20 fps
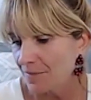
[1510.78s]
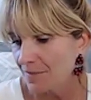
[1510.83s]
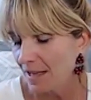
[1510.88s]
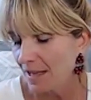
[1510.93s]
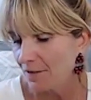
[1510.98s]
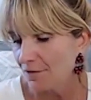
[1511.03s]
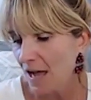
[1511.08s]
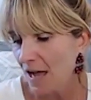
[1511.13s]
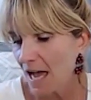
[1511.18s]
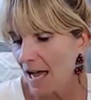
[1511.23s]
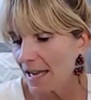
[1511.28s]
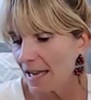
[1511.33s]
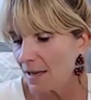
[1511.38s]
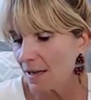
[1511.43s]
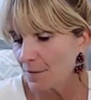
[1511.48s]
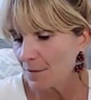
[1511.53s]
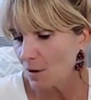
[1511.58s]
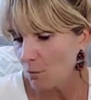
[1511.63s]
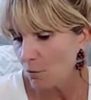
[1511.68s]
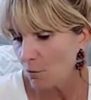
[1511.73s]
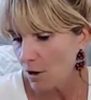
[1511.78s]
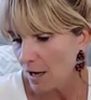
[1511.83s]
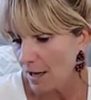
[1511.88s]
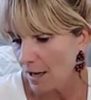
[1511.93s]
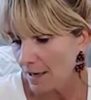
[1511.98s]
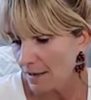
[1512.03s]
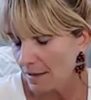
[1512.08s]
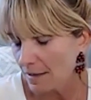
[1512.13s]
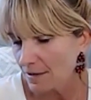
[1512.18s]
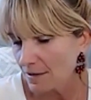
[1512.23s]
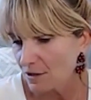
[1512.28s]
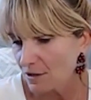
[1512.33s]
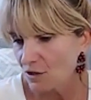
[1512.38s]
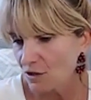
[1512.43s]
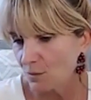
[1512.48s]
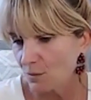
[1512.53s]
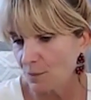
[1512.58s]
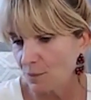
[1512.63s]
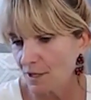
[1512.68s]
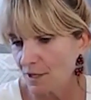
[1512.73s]
if I am the one
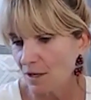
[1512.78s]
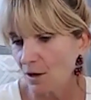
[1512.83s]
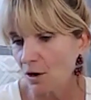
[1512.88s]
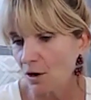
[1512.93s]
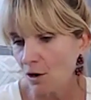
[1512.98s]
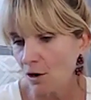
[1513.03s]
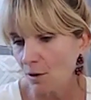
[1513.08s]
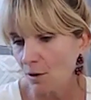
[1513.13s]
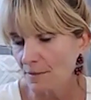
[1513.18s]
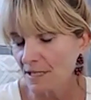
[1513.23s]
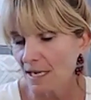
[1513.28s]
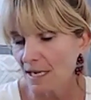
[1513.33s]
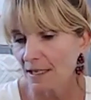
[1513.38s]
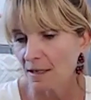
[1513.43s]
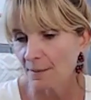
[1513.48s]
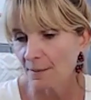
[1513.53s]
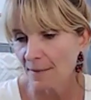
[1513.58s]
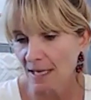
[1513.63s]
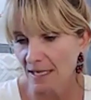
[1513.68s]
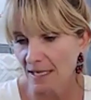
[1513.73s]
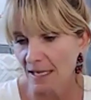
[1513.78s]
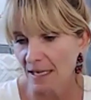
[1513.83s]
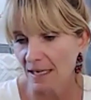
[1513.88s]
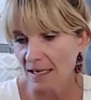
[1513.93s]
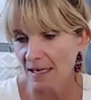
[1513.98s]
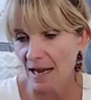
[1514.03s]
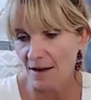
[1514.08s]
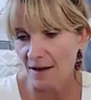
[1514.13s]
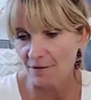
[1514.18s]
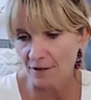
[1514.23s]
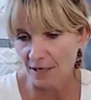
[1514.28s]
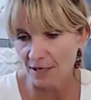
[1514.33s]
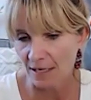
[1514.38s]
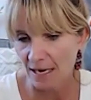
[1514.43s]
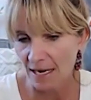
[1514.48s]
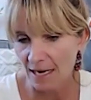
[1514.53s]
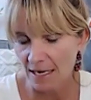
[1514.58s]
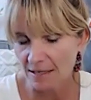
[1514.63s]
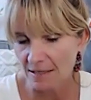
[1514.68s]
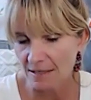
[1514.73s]
to be home tucking my kid in every
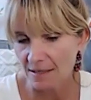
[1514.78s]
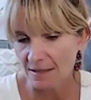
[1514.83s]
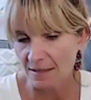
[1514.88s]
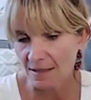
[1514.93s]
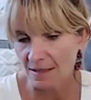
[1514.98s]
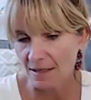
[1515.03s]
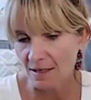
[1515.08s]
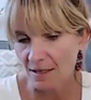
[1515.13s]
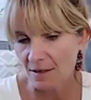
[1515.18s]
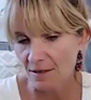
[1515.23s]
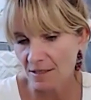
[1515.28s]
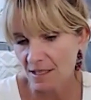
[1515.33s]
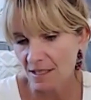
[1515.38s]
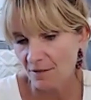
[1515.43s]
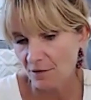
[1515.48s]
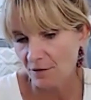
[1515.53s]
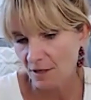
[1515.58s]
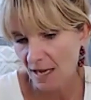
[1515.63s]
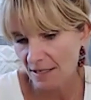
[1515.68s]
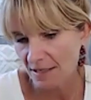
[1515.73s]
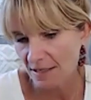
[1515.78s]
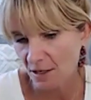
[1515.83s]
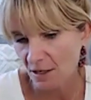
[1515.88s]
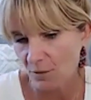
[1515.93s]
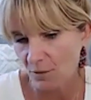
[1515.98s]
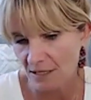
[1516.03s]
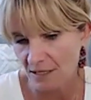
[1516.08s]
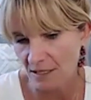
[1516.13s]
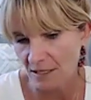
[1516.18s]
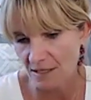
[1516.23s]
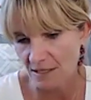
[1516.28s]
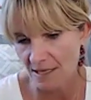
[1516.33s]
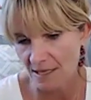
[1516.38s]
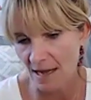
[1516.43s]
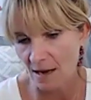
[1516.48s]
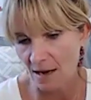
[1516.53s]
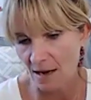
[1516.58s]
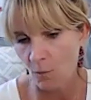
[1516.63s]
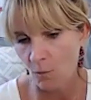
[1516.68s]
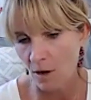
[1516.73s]
night, there are several consequences to
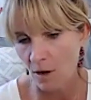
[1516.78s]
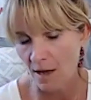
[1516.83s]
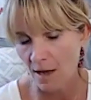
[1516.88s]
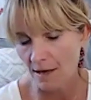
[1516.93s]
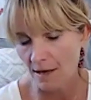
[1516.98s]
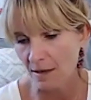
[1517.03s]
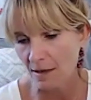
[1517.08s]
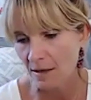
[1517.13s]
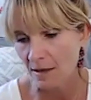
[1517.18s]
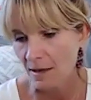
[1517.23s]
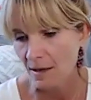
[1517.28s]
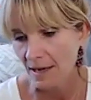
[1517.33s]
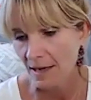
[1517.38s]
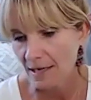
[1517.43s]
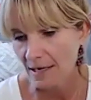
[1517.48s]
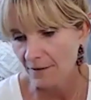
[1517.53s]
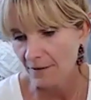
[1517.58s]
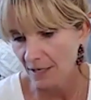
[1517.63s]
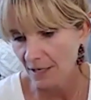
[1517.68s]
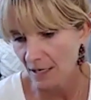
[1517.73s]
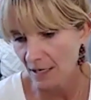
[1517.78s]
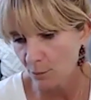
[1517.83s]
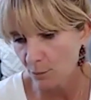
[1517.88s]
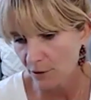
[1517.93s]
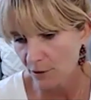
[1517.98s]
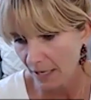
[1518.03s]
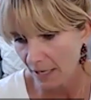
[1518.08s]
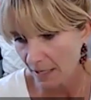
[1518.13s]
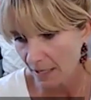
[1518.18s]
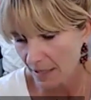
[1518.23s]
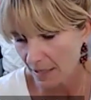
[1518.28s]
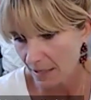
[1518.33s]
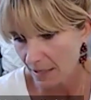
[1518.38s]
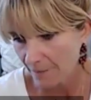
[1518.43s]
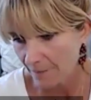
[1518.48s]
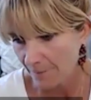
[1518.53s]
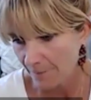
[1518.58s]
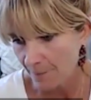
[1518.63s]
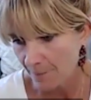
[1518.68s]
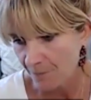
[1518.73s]
that. One, I never get a break.
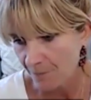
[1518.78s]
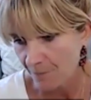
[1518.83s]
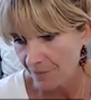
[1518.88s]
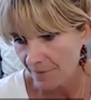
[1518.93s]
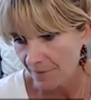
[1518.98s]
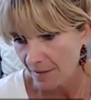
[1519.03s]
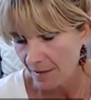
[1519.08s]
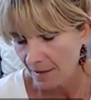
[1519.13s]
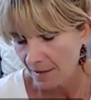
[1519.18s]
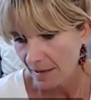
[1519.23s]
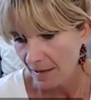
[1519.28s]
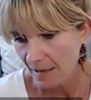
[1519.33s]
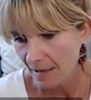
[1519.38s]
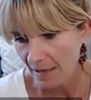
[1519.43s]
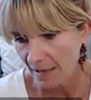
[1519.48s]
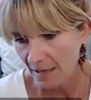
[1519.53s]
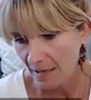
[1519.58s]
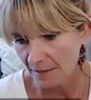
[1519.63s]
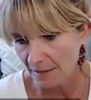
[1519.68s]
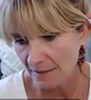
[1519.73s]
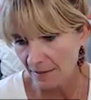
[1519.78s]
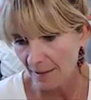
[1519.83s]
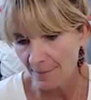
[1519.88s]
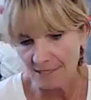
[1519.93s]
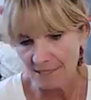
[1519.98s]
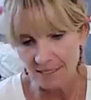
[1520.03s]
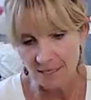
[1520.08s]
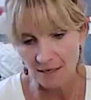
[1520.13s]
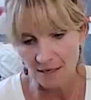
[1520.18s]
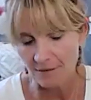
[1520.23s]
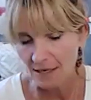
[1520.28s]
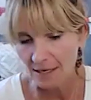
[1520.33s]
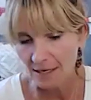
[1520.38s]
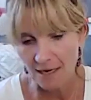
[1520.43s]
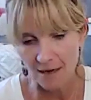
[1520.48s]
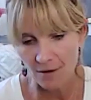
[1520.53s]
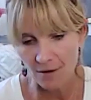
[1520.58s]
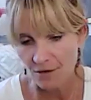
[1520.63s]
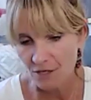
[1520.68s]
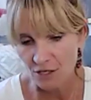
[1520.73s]
And let me tell you right
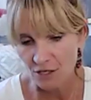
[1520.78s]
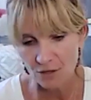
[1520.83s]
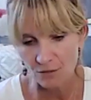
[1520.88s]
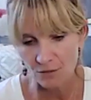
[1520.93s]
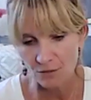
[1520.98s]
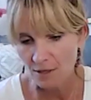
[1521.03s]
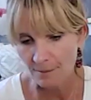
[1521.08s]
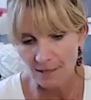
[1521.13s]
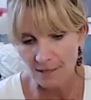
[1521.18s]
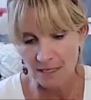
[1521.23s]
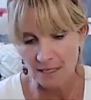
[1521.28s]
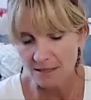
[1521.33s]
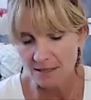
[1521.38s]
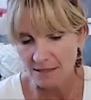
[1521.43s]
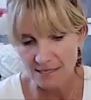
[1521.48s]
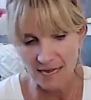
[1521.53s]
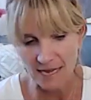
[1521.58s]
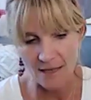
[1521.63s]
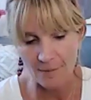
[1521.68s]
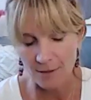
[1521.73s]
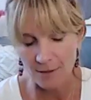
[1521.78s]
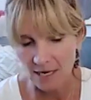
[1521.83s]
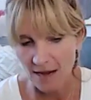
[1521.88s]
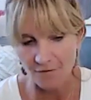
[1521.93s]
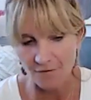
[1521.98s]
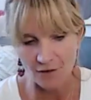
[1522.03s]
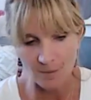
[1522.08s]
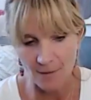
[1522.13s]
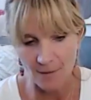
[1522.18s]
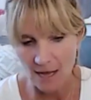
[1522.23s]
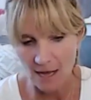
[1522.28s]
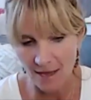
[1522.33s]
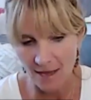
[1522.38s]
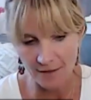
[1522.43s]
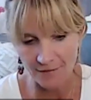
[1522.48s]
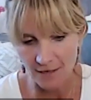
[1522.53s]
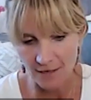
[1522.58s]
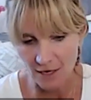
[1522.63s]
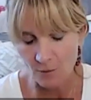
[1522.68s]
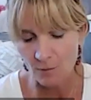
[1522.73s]
now, you and me and Deb and every mom
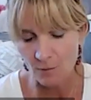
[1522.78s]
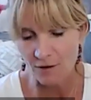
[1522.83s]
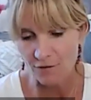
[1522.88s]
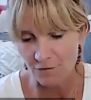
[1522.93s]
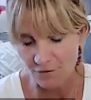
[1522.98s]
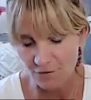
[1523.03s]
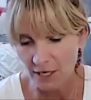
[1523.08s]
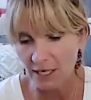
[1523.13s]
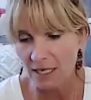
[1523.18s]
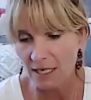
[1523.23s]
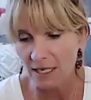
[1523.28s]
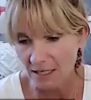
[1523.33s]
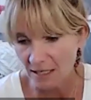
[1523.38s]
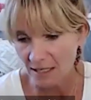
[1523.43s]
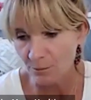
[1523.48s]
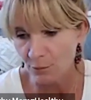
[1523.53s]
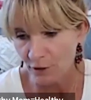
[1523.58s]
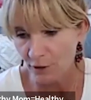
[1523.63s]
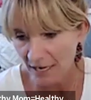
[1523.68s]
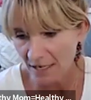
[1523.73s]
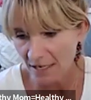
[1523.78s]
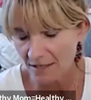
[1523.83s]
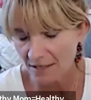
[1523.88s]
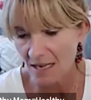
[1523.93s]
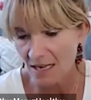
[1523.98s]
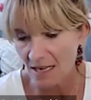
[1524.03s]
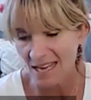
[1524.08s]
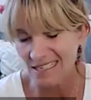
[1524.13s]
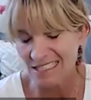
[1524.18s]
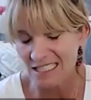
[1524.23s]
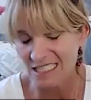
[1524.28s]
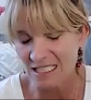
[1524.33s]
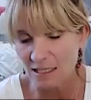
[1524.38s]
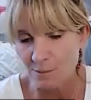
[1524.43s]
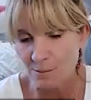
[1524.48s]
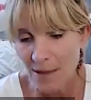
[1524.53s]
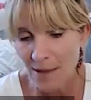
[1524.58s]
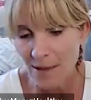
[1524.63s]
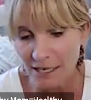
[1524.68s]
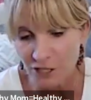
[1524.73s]
out there, we freaking need breaks,
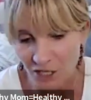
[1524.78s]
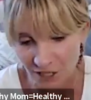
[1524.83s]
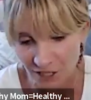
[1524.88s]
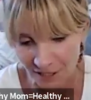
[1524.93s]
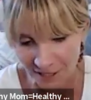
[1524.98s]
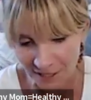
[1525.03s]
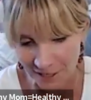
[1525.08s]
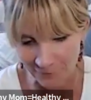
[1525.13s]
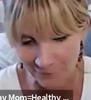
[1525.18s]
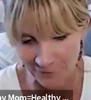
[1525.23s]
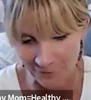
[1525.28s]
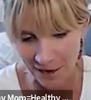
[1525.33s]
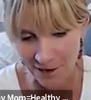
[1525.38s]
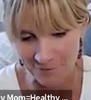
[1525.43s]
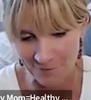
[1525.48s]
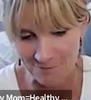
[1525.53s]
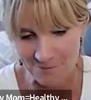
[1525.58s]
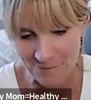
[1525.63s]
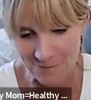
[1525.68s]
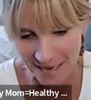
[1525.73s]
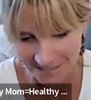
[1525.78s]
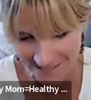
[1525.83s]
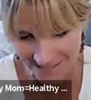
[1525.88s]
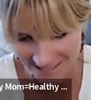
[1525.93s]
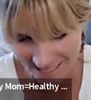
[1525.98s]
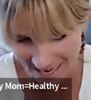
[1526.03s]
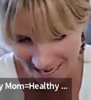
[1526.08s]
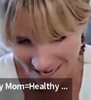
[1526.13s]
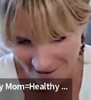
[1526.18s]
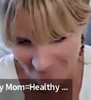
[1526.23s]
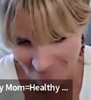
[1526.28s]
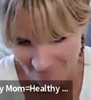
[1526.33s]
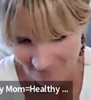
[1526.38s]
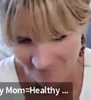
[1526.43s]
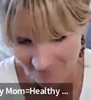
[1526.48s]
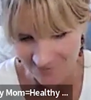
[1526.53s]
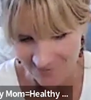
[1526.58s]
especially around bedtime,